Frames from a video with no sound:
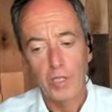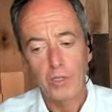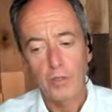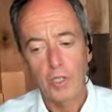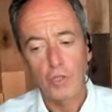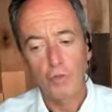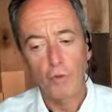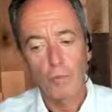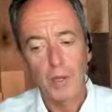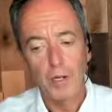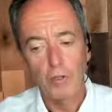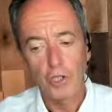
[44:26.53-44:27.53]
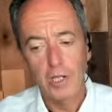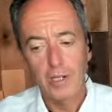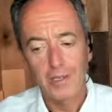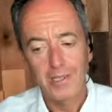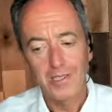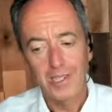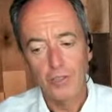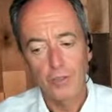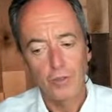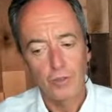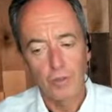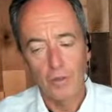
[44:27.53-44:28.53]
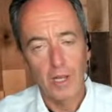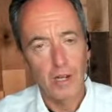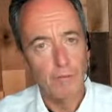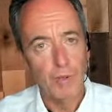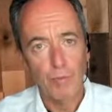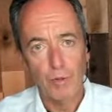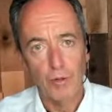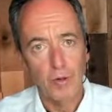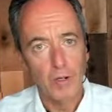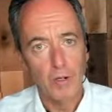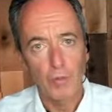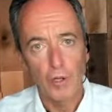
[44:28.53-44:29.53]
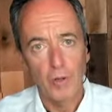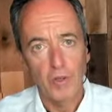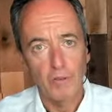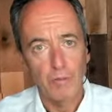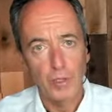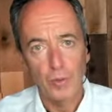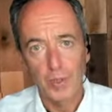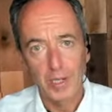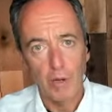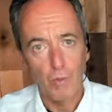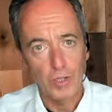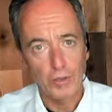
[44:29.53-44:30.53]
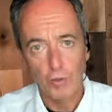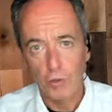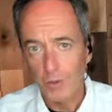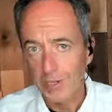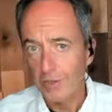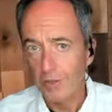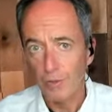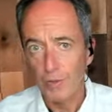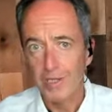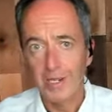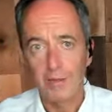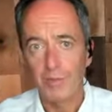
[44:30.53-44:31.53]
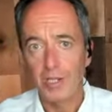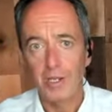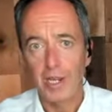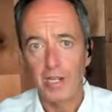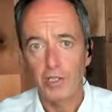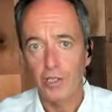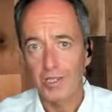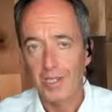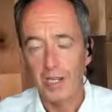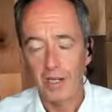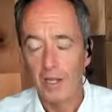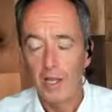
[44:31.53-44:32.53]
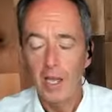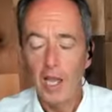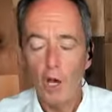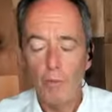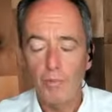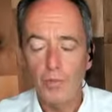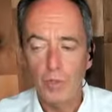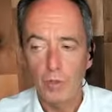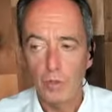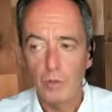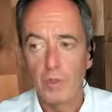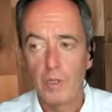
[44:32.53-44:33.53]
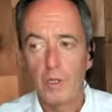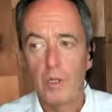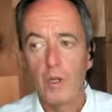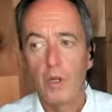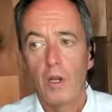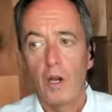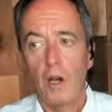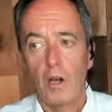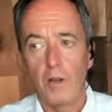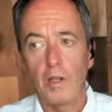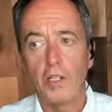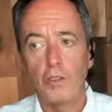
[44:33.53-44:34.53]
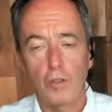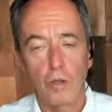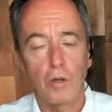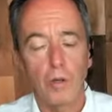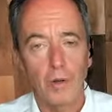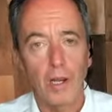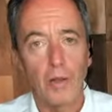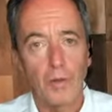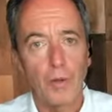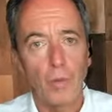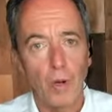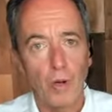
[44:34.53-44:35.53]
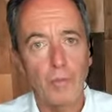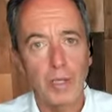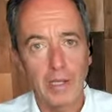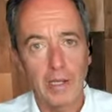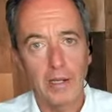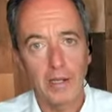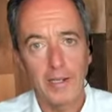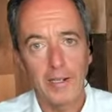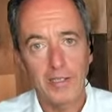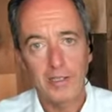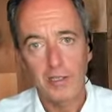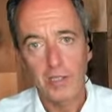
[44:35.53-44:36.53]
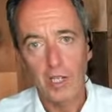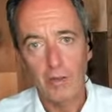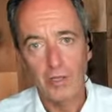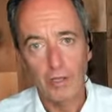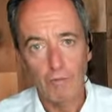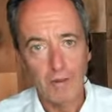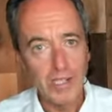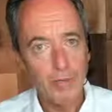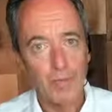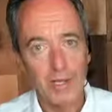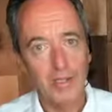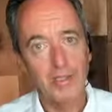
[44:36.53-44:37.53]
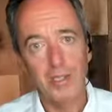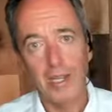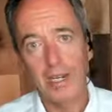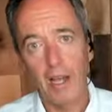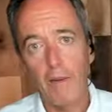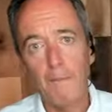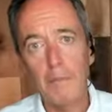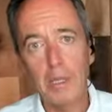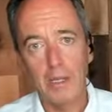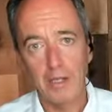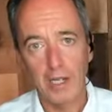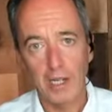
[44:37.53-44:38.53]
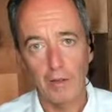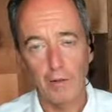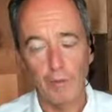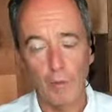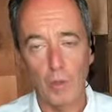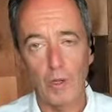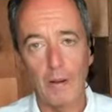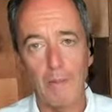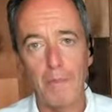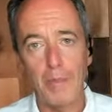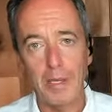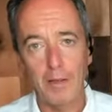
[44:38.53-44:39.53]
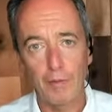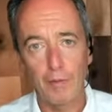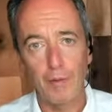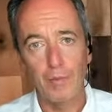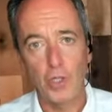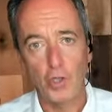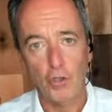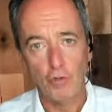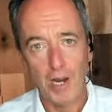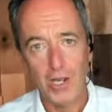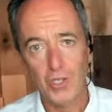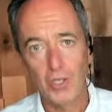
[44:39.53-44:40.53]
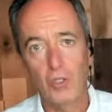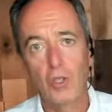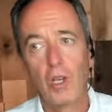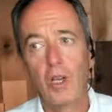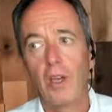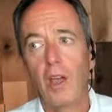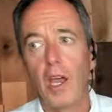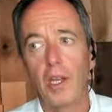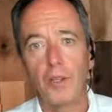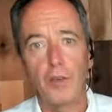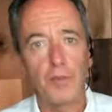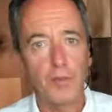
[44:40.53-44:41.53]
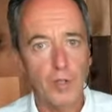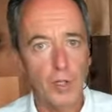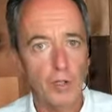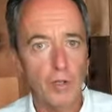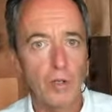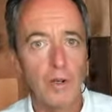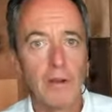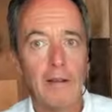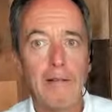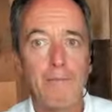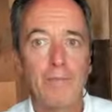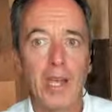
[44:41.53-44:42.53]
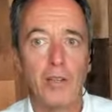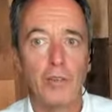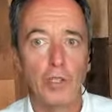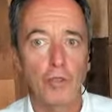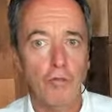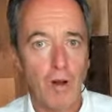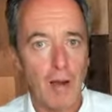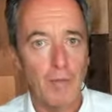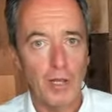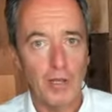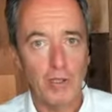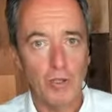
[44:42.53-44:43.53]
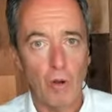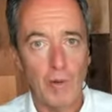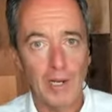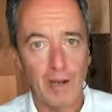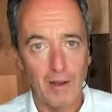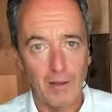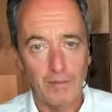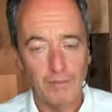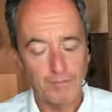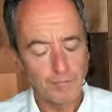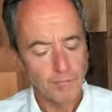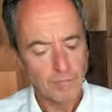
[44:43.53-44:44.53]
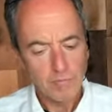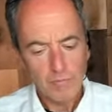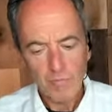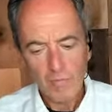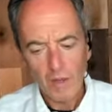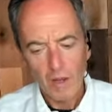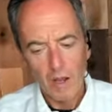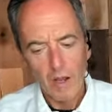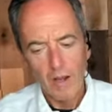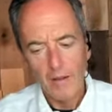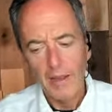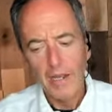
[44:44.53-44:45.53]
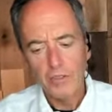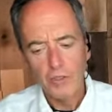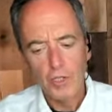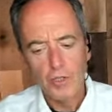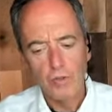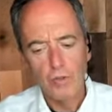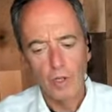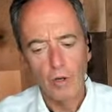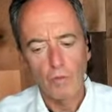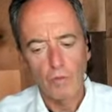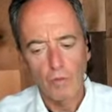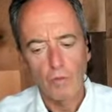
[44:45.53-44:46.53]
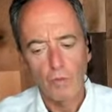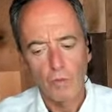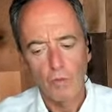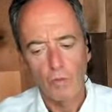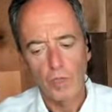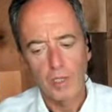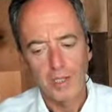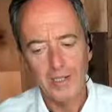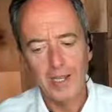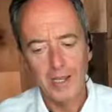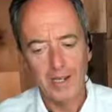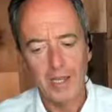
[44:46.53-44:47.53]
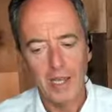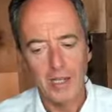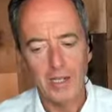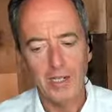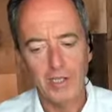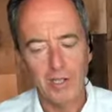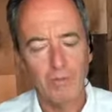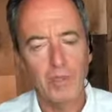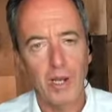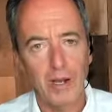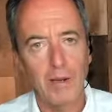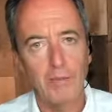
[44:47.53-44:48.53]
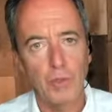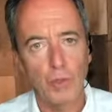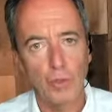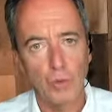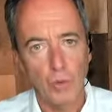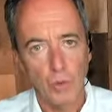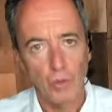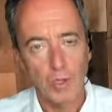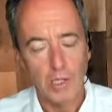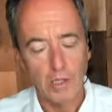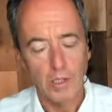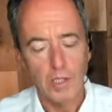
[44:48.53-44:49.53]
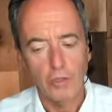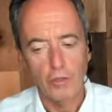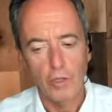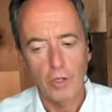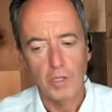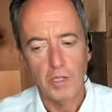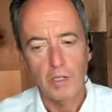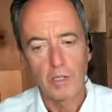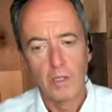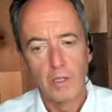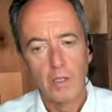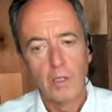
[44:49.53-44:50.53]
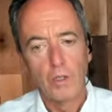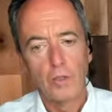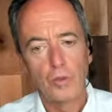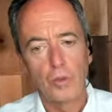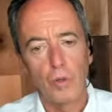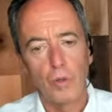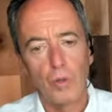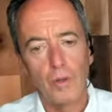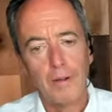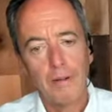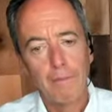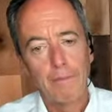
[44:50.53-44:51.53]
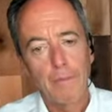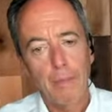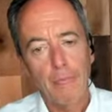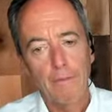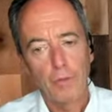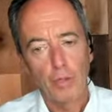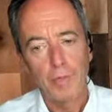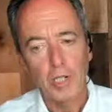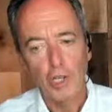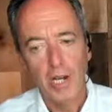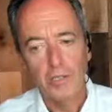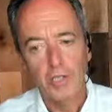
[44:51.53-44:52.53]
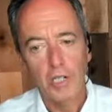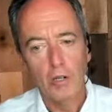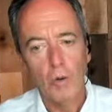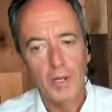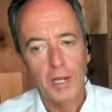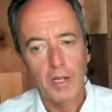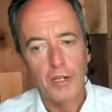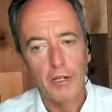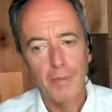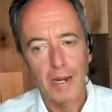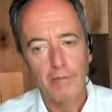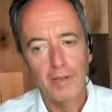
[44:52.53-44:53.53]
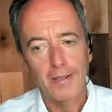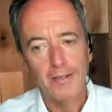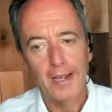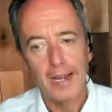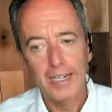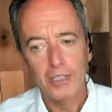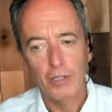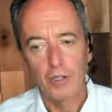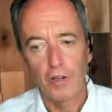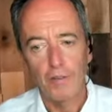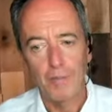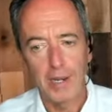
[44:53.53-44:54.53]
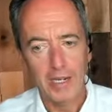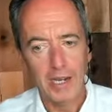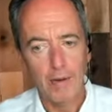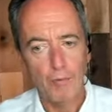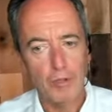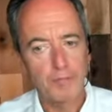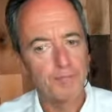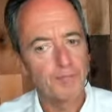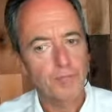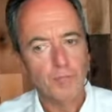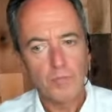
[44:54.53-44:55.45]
these group energy healing sessions. Or a lot of people in our community have been doing that once or twice or 3 times a day just to help to ensure their health and well-being. And it's a respite. It's like unplugging for a bit from the stress and the fear and the trauma that's going on, and just really dedicating some time to your healing journey. So there'll be chanting going on in the background. I turn off my camera